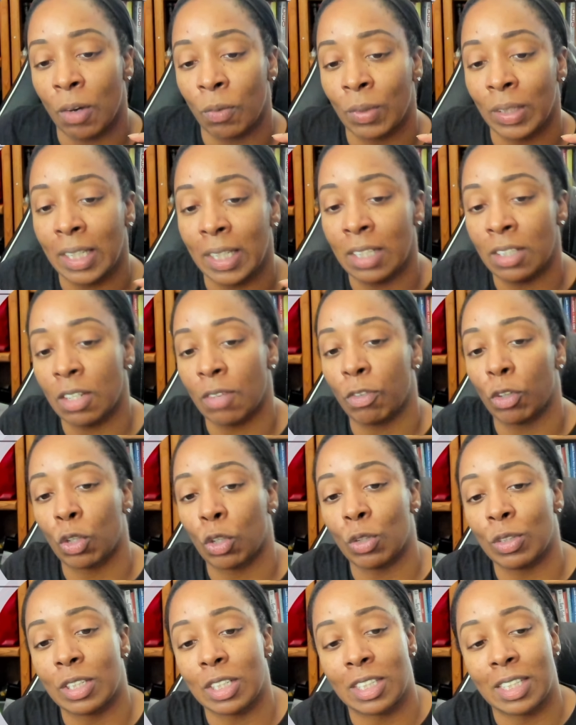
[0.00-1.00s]
really
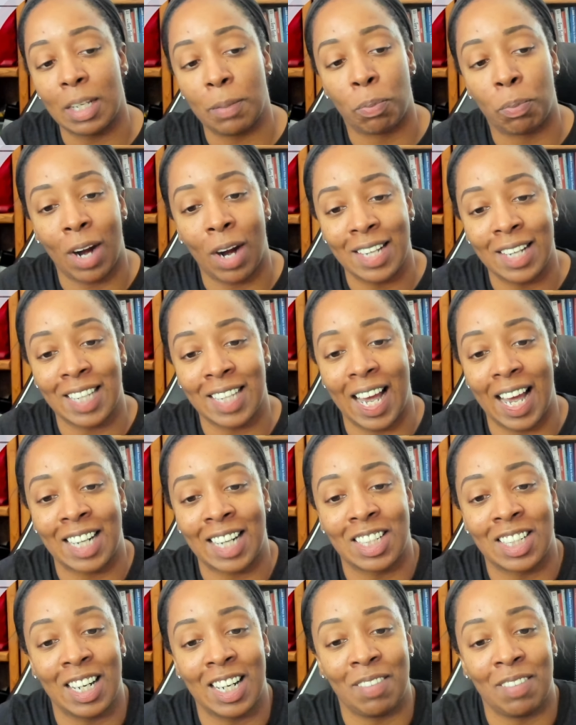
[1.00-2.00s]
difficult to see price
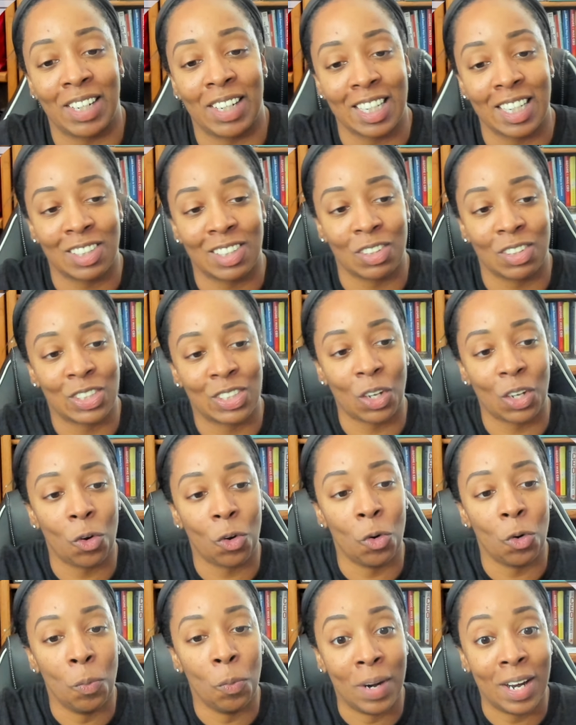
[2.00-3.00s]
action because there's
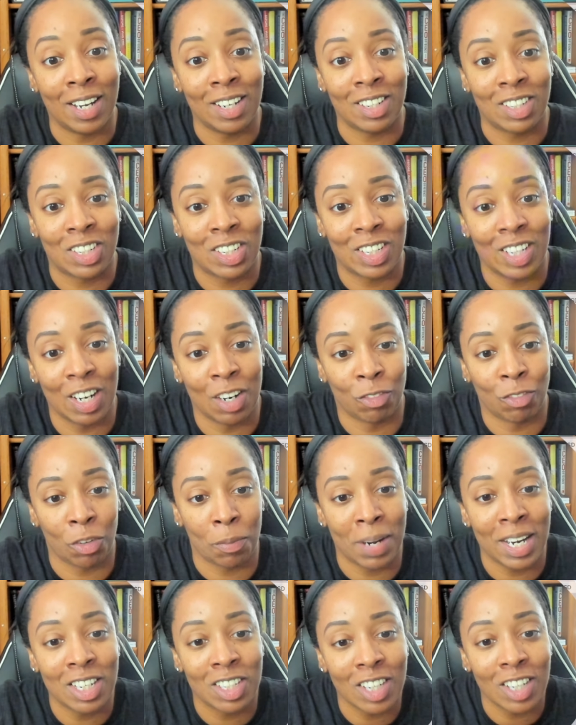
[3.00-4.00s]
so much
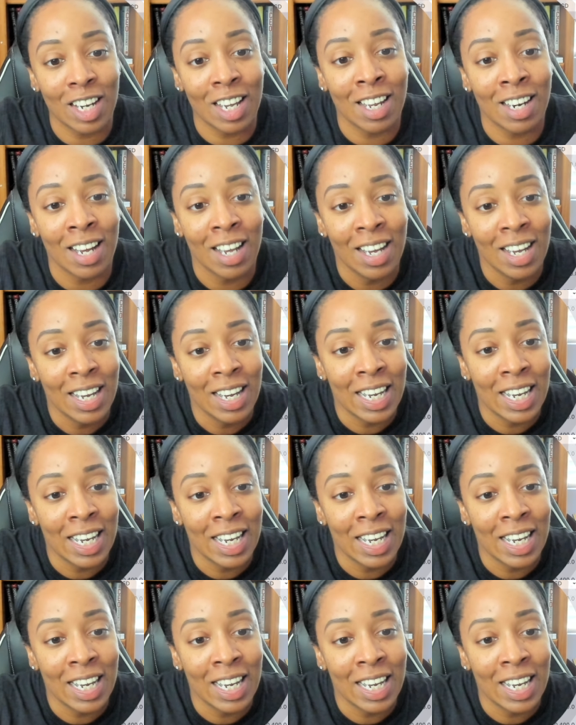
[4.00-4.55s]
information